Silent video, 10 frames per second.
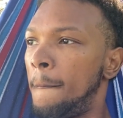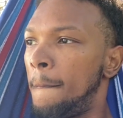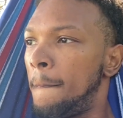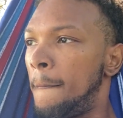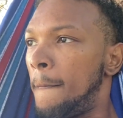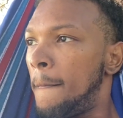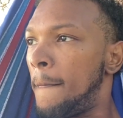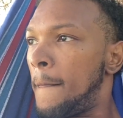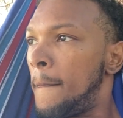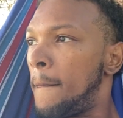
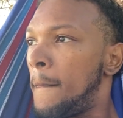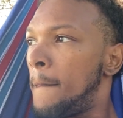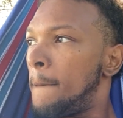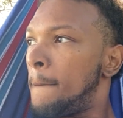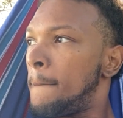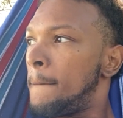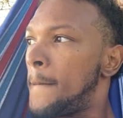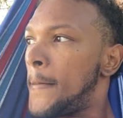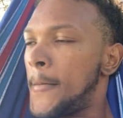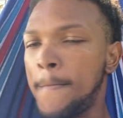
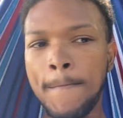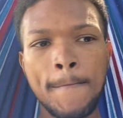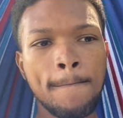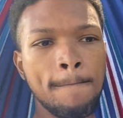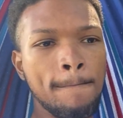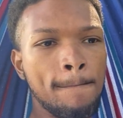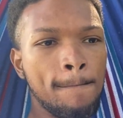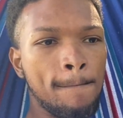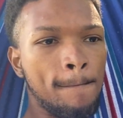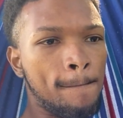
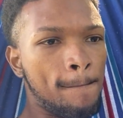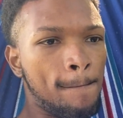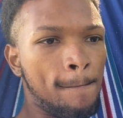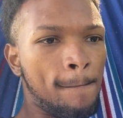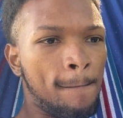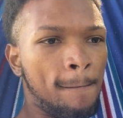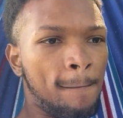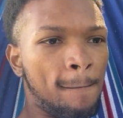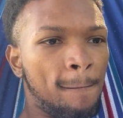[no speech]